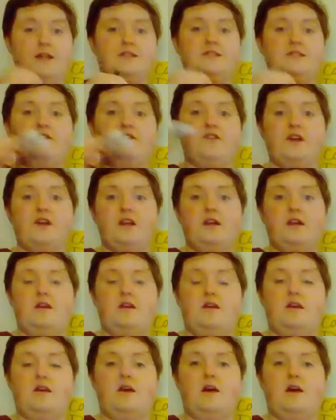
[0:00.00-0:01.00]
different
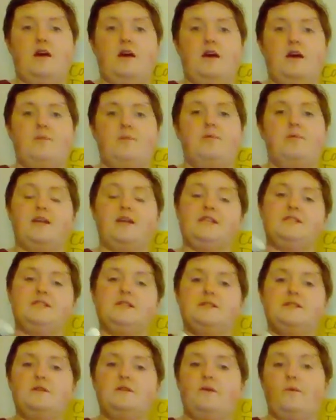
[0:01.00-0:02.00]

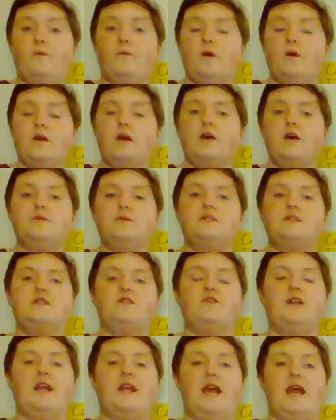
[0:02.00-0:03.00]
places in the world,
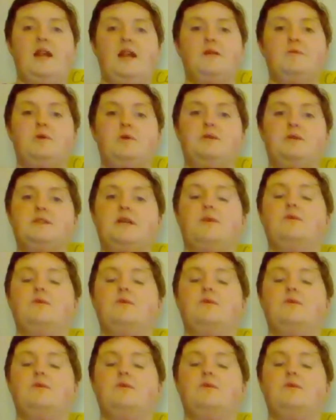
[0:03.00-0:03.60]
different animals.